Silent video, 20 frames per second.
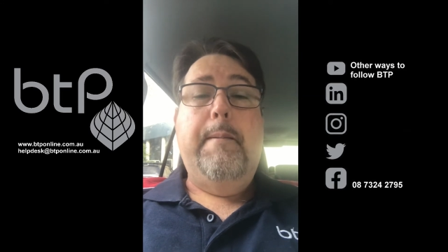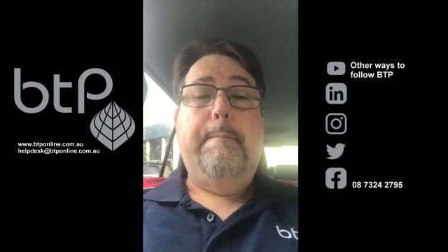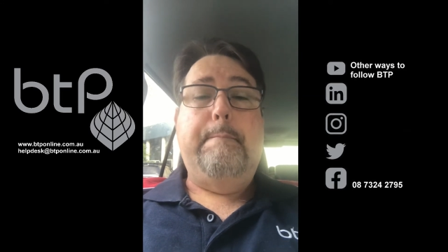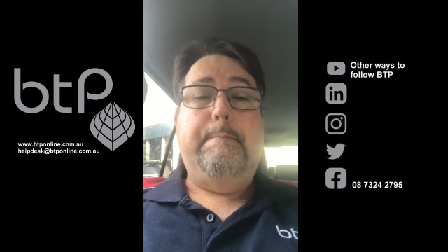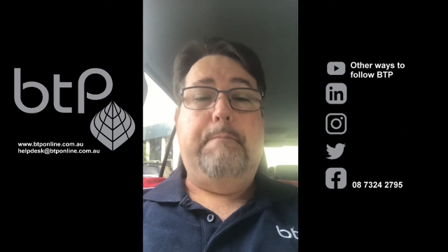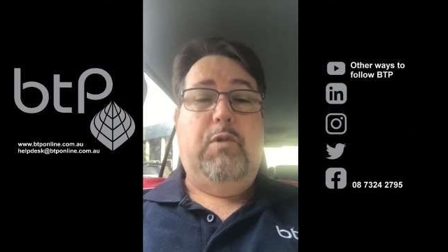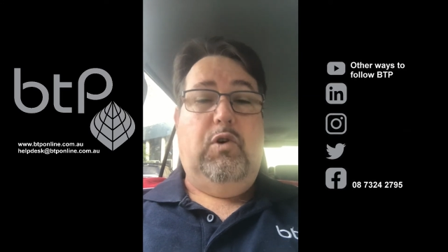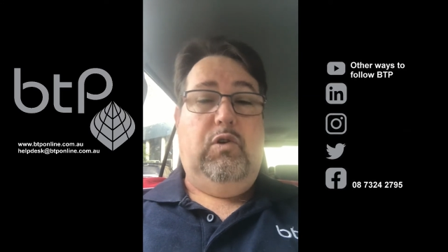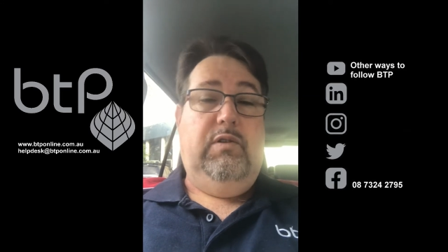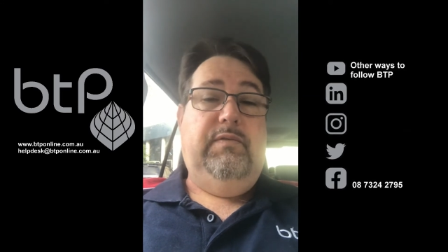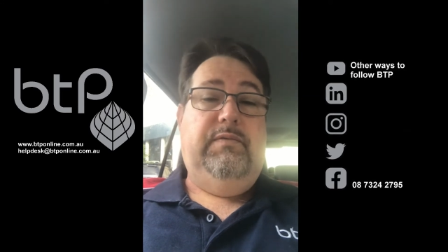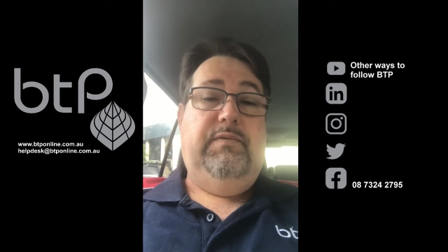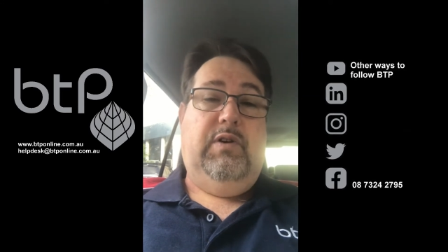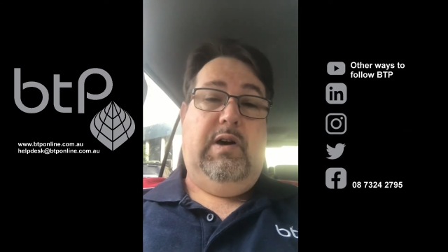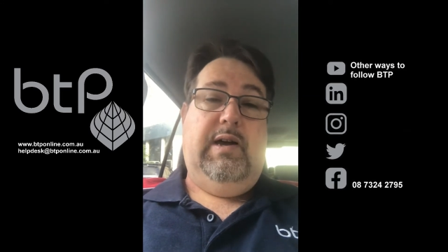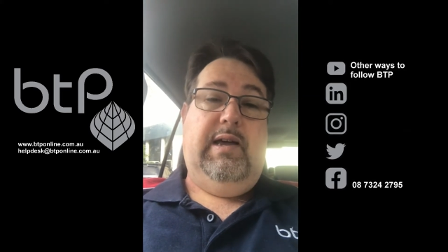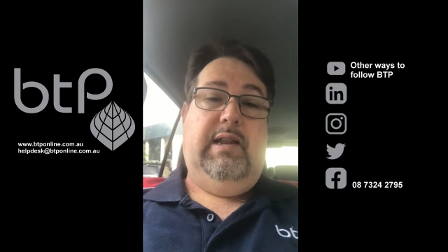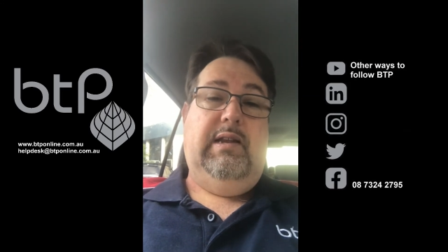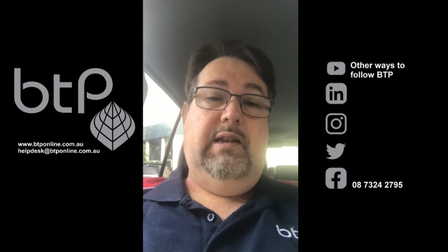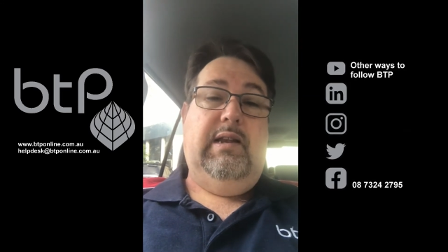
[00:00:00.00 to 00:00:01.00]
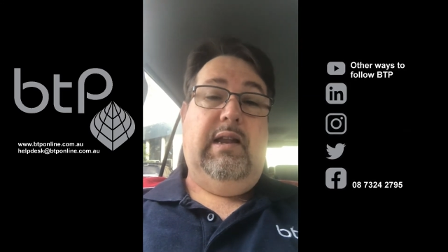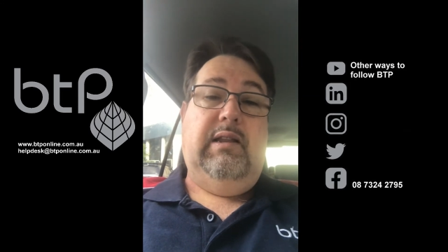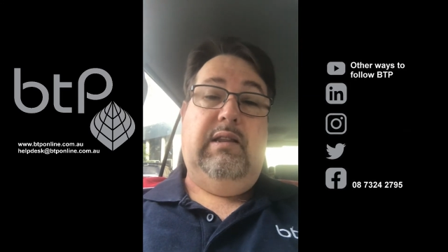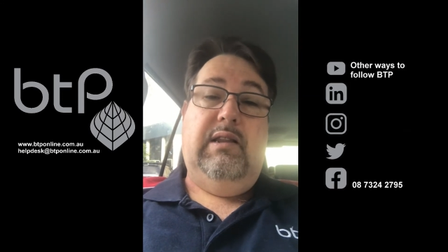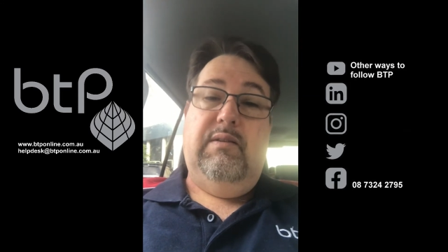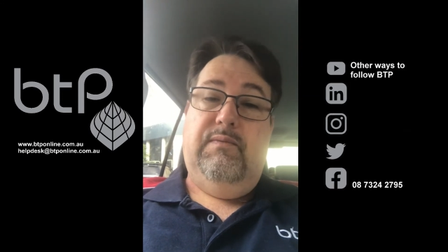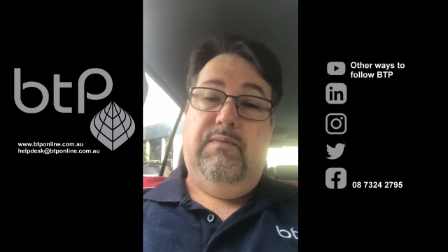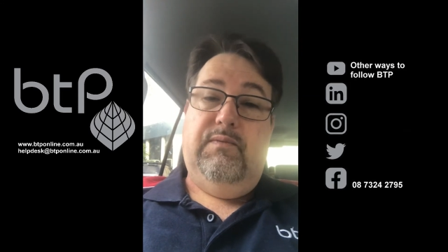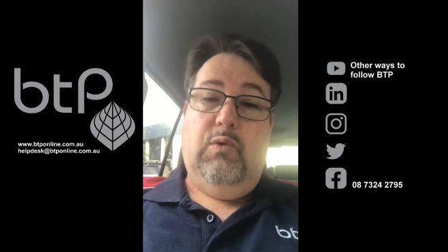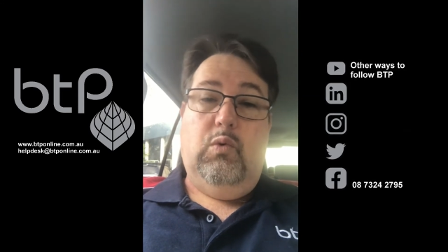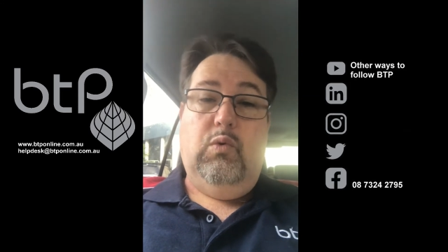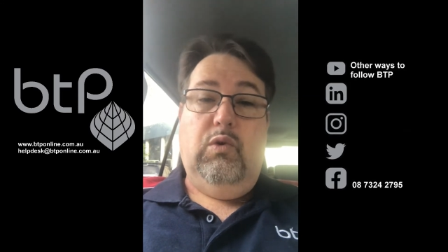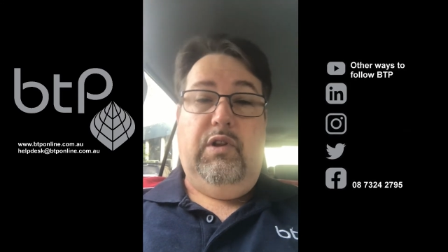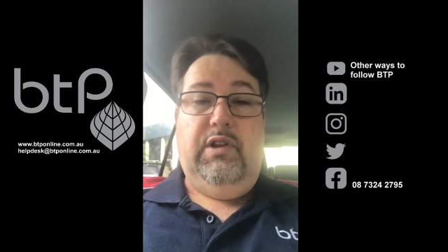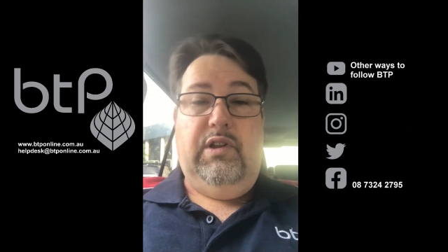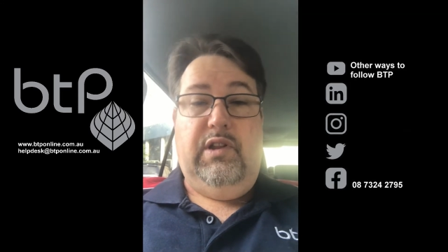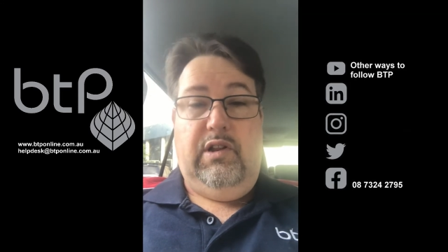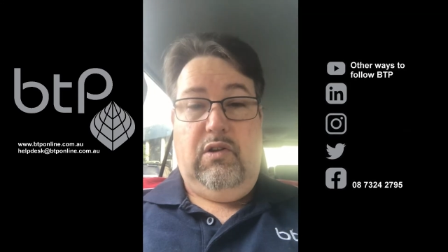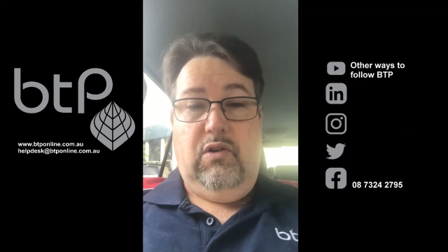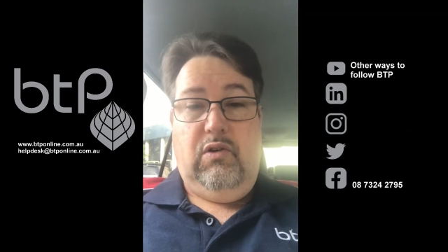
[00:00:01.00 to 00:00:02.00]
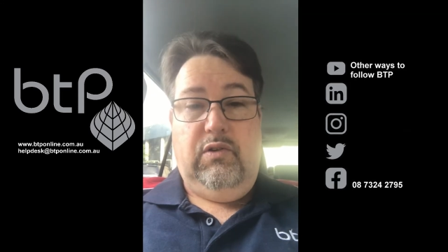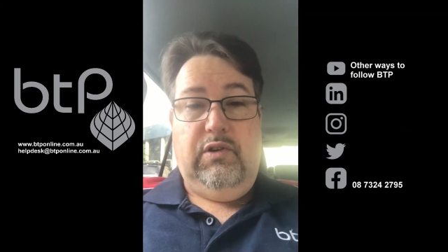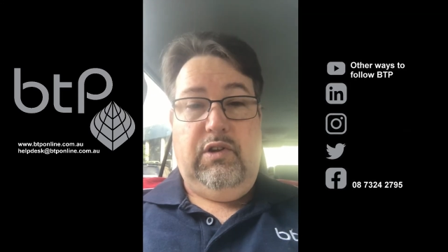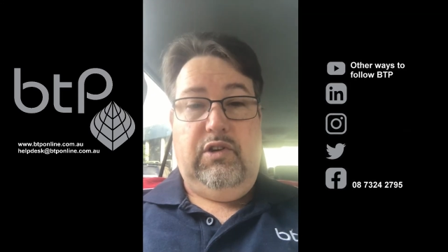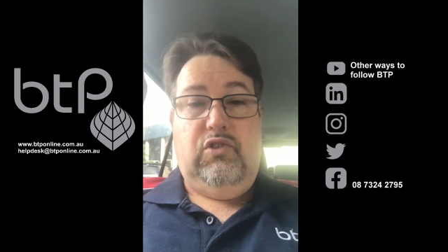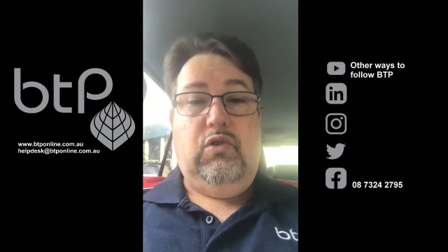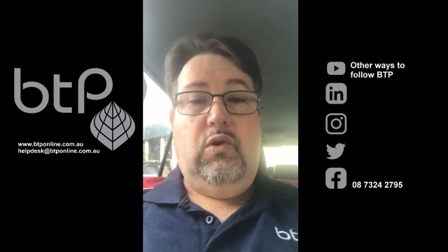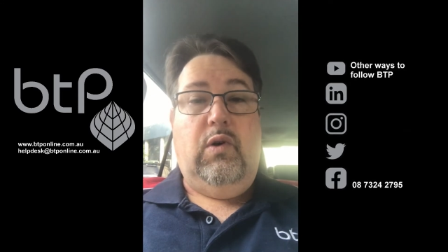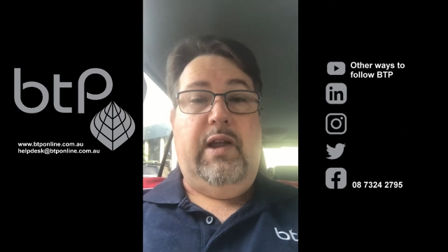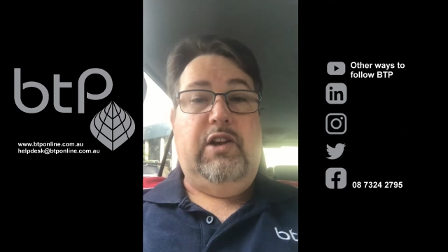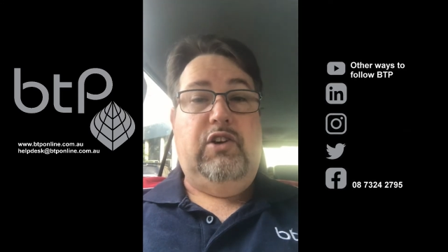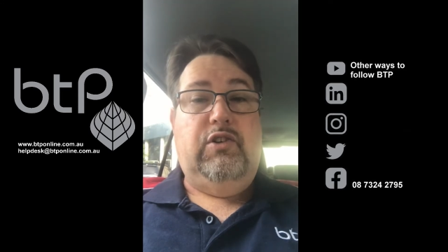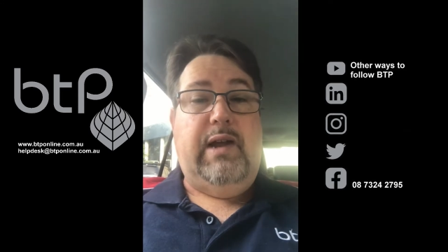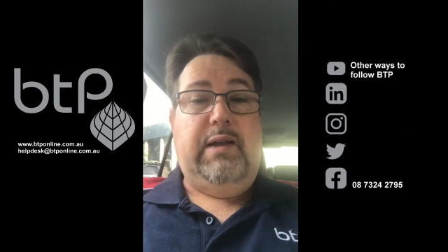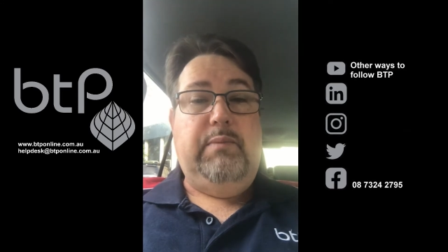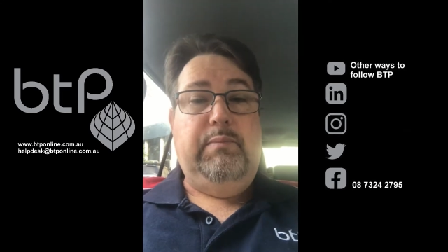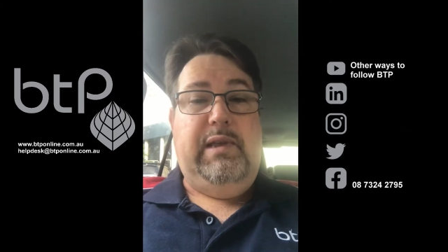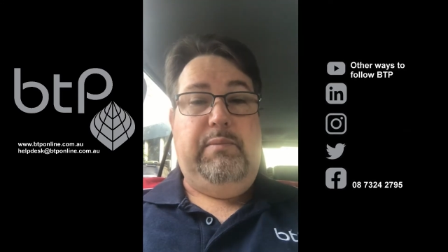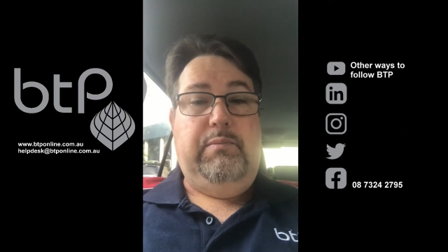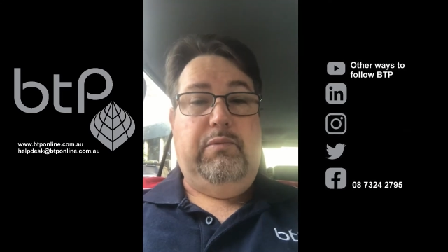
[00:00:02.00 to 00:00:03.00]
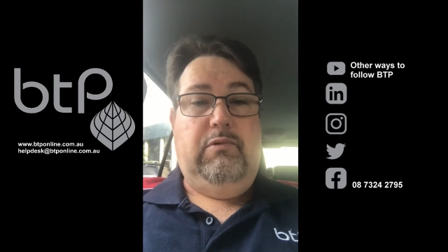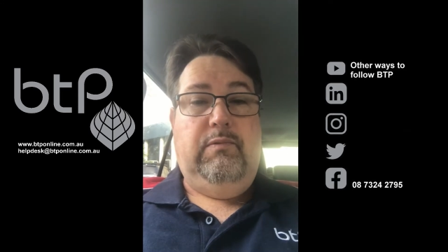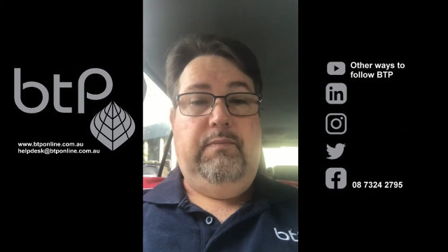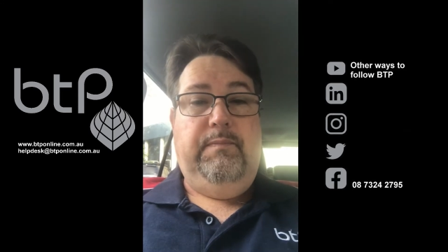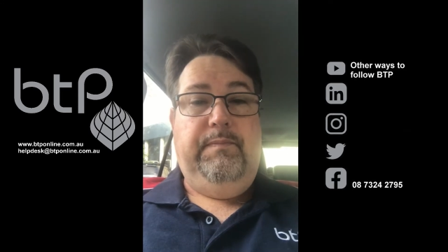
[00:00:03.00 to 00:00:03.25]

modified it, and then forwarded it on to try and track people.